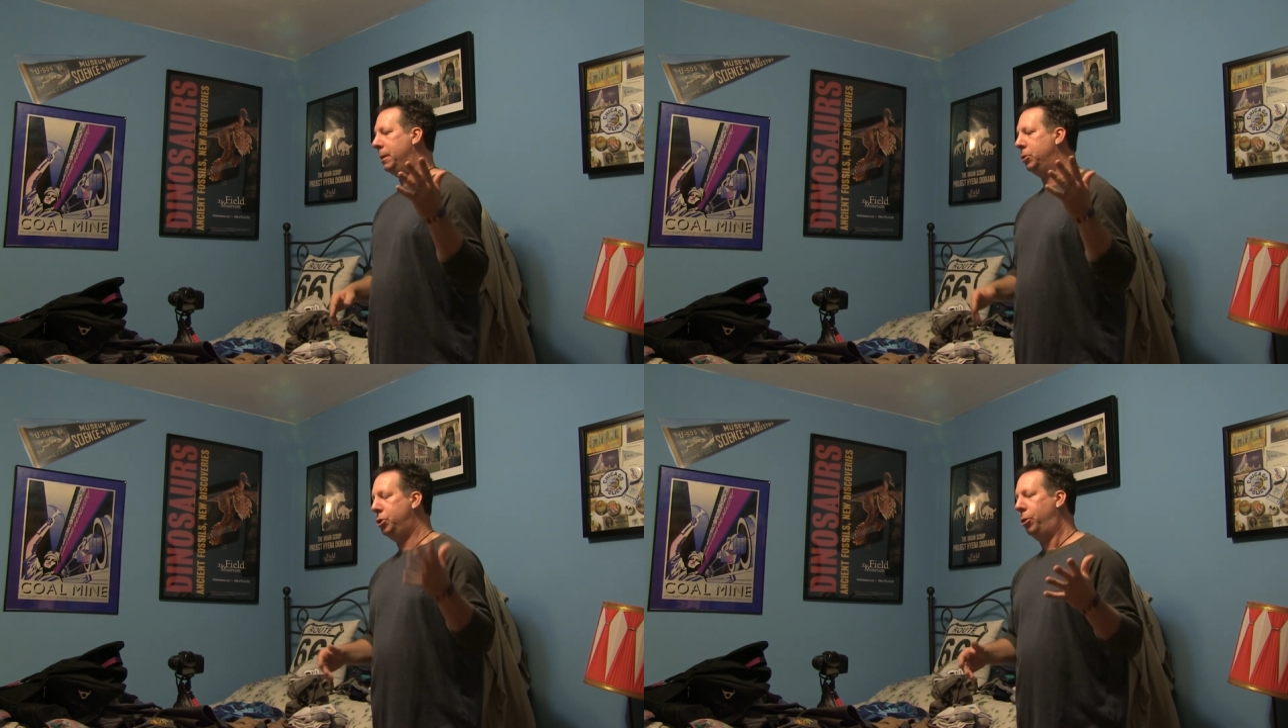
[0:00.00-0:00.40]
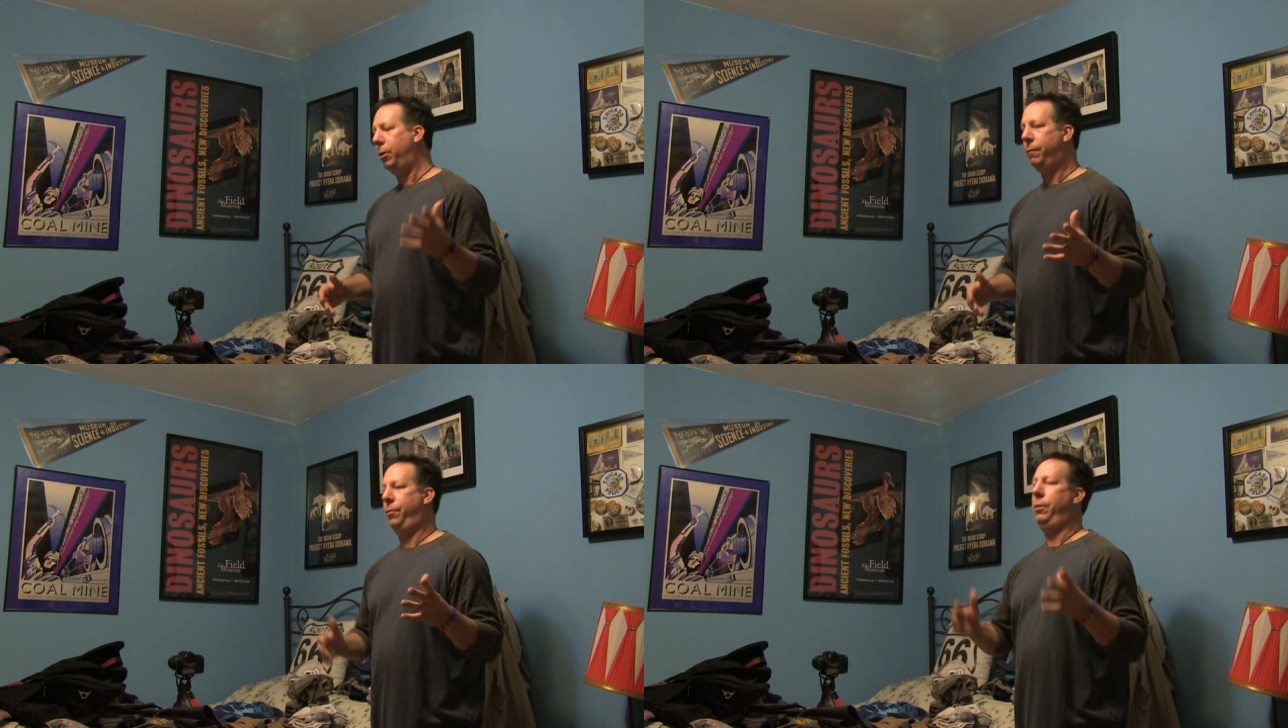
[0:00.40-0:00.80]

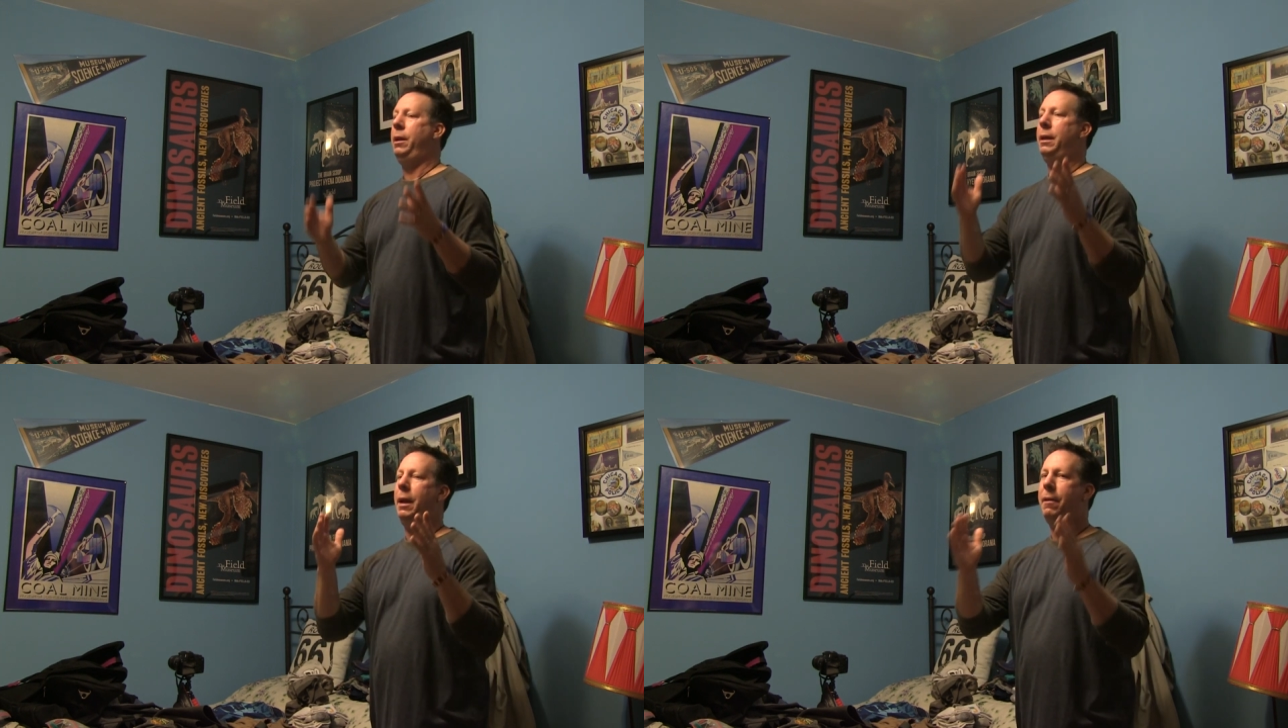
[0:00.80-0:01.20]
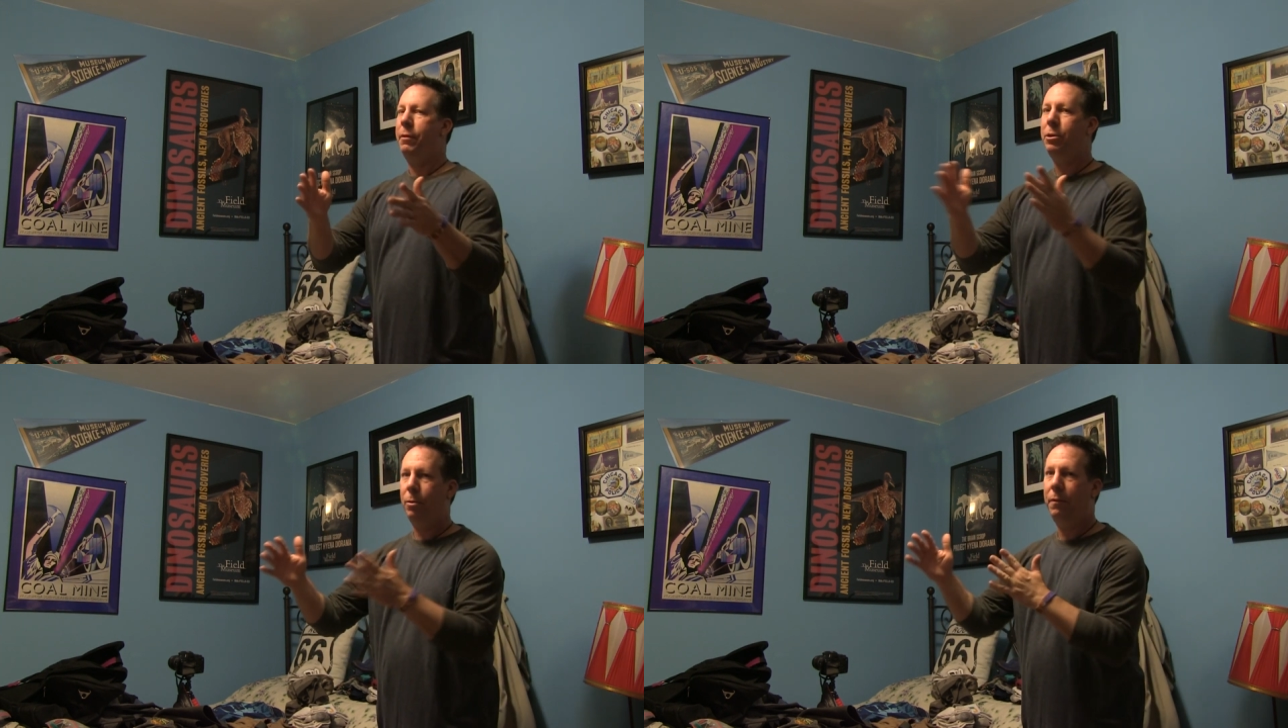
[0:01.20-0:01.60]
shirt for like
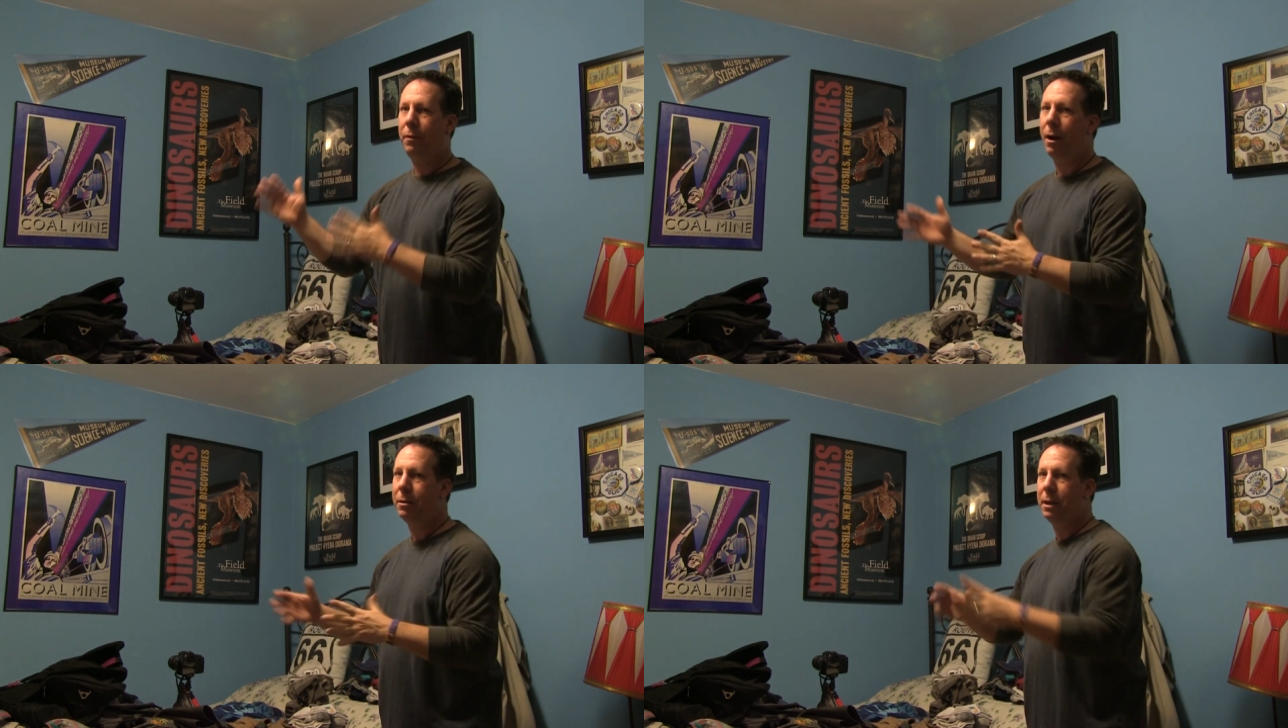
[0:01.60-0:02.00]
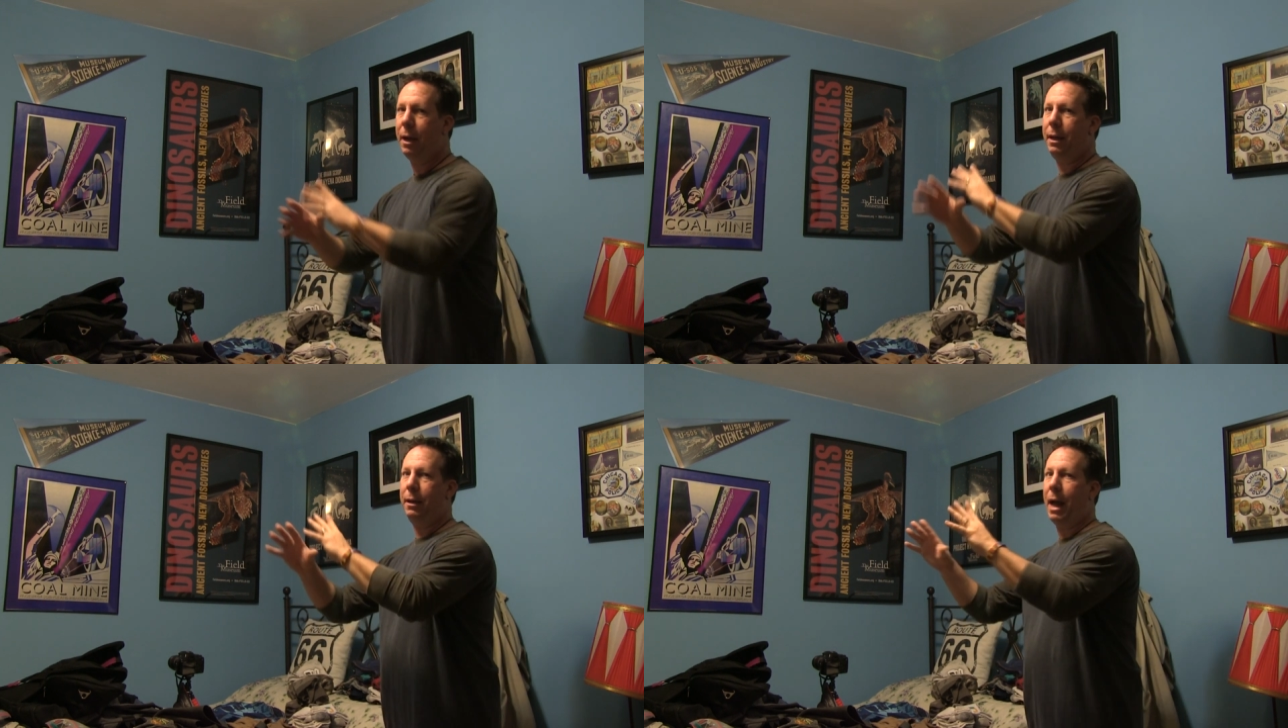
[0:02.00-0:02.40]
every 24 hours
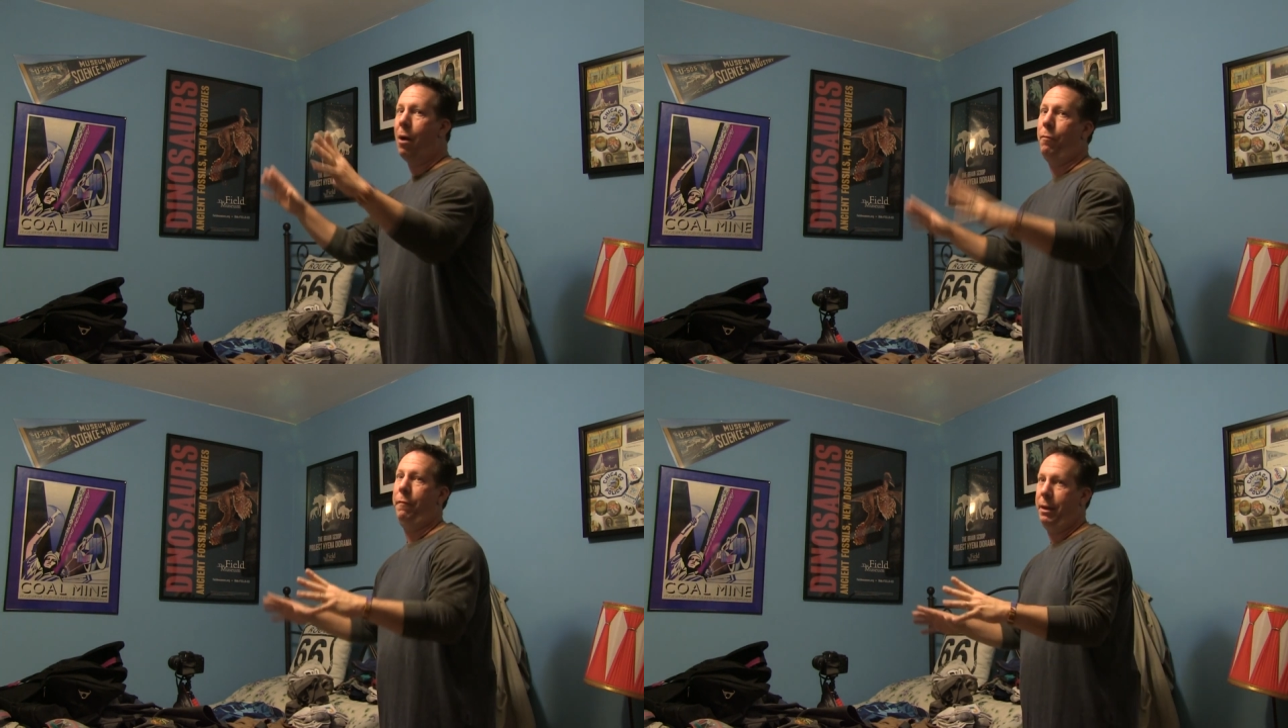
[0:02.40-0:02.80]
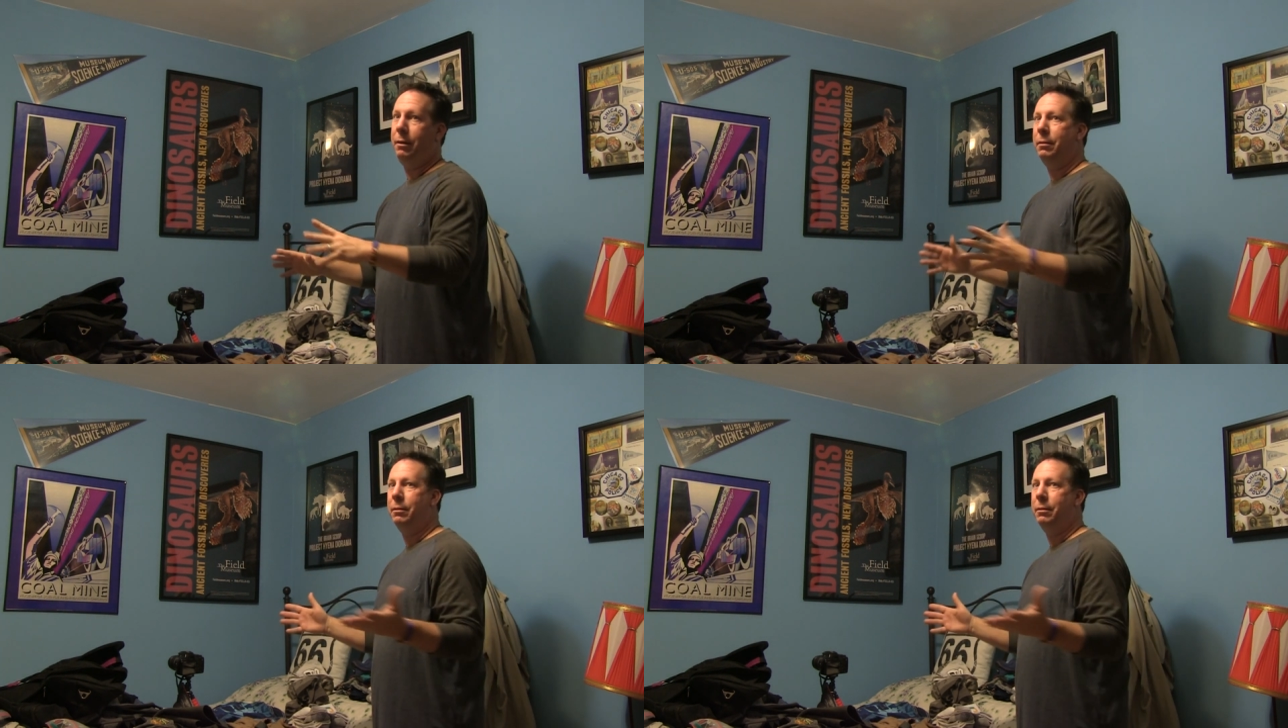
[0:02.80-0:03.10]
I had outfit,